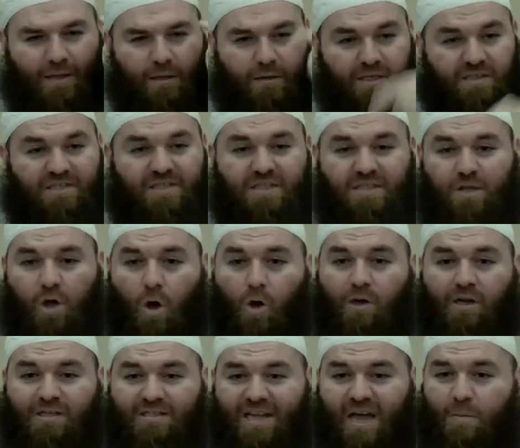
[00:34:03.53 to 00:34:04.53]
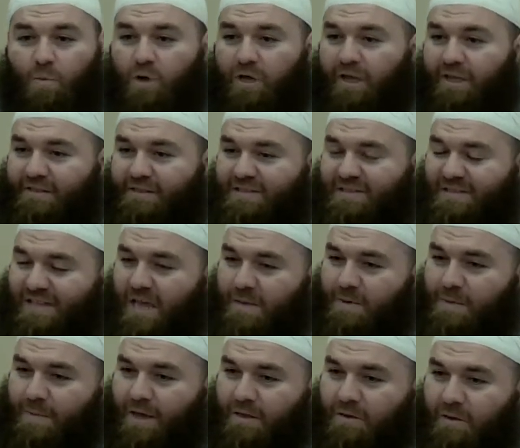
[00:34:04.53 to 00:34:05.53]
This is the only time we get the
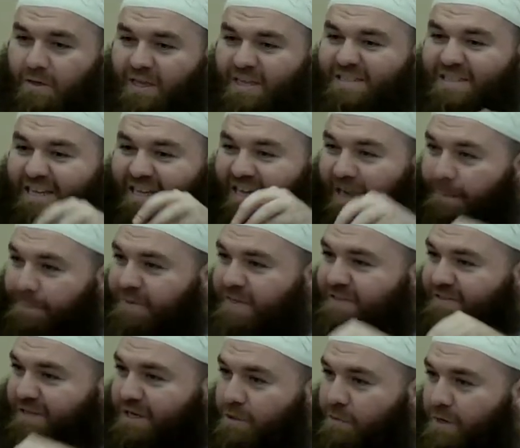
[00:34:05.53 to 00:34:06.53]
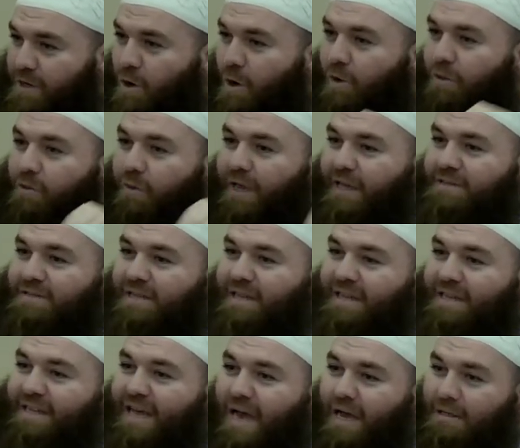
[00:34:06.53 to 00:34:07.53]
statement, by the way, because he kept it secret all the way until
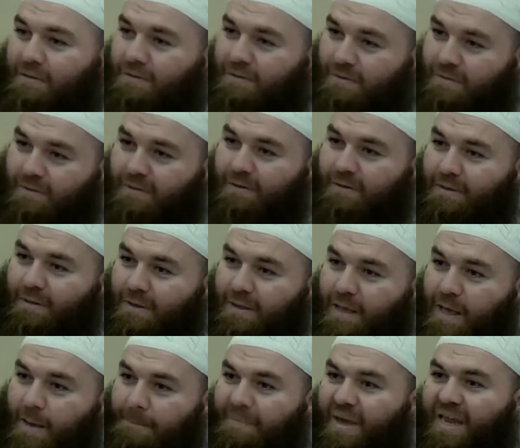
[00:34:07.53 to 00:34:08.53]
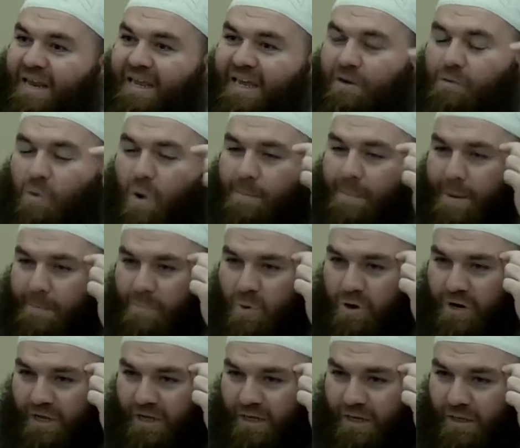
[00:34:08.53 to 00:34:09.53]
he dies. But he
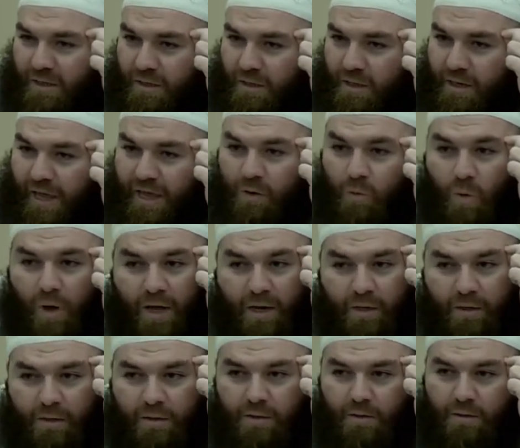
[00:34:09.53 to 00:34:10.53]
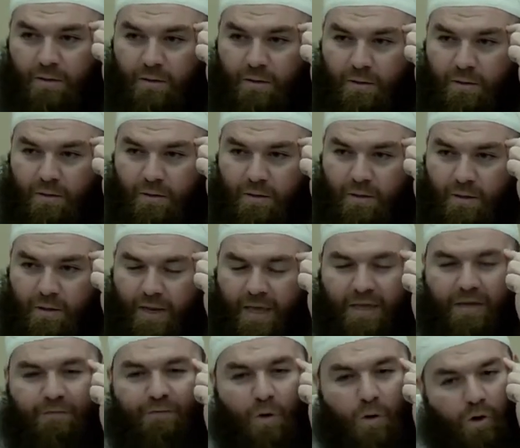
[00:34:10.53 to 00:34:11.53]
remembered it like what?
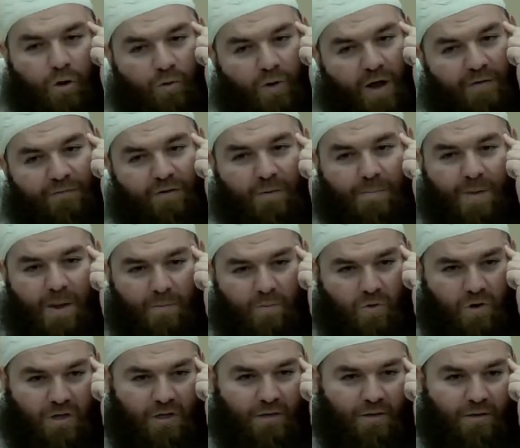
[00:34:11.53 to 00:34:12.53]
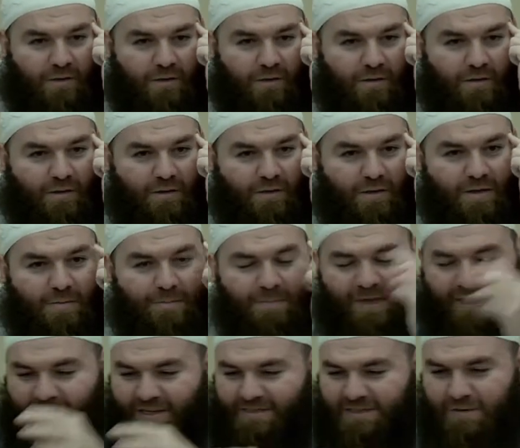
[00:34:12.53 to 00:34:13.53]
Like photographic memory,
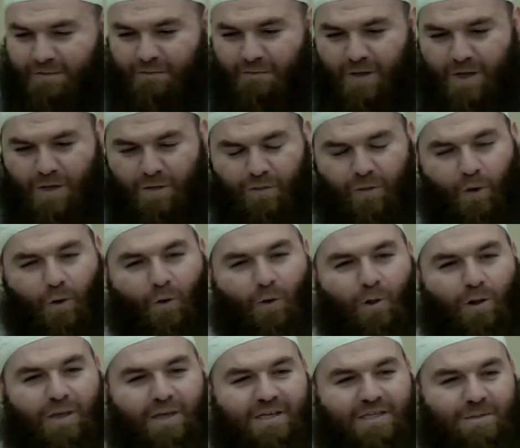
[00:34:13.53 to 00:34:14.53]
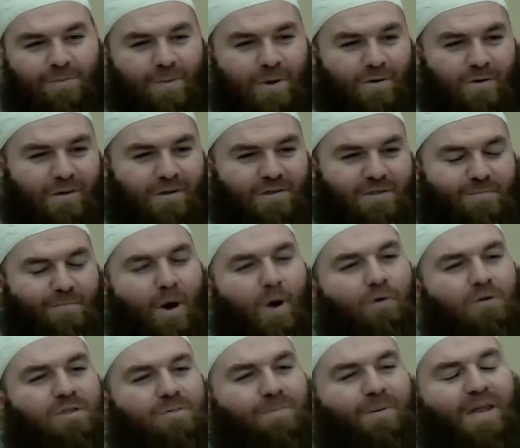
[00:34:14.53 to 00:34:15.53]
because of the whole experience.
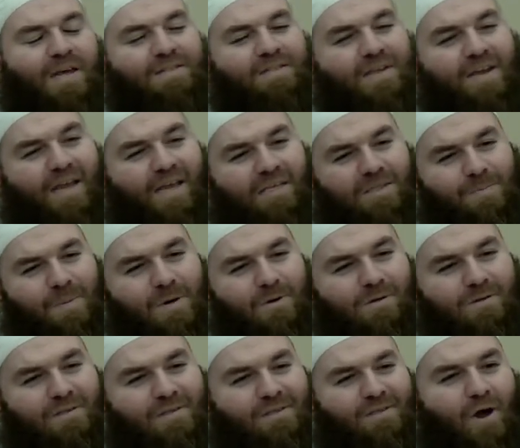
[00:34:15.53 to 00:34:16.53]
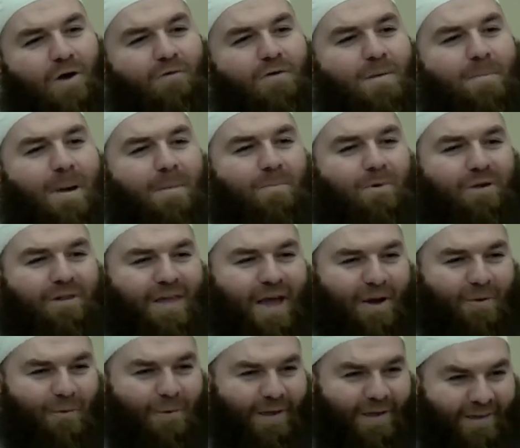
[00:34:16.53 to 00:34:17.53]
Most pleasant experiences are remembered
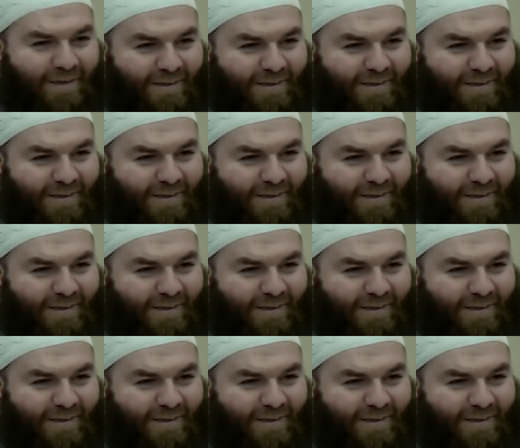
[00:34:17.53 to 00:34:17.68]
that way.